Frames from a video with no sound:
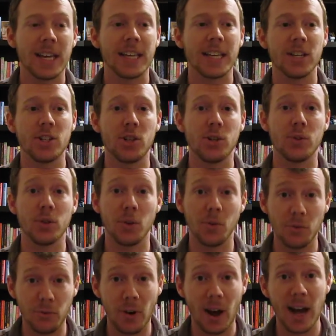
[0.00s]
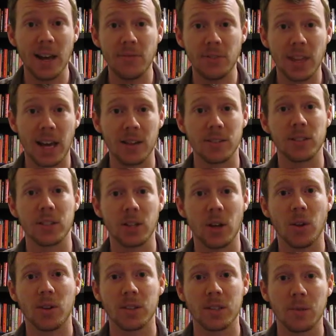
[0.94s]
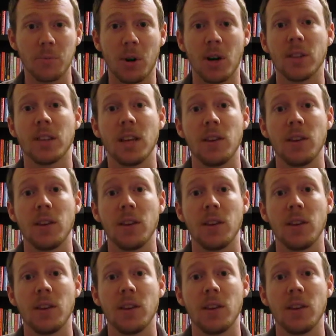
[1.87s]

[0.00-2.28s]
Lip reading: get you to $5,000 a month